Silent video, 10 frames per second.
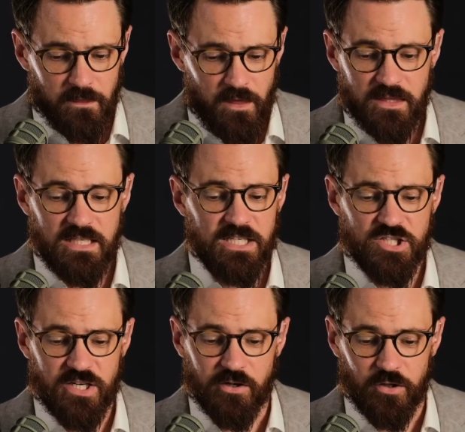The
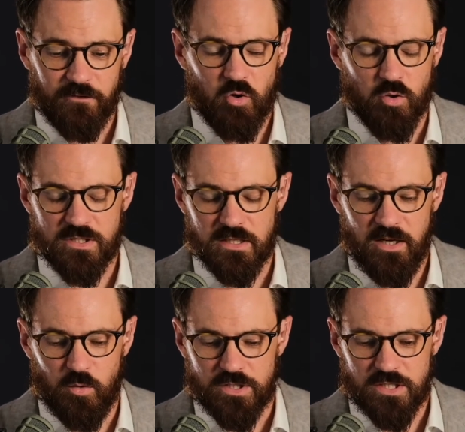dictionary, of course, language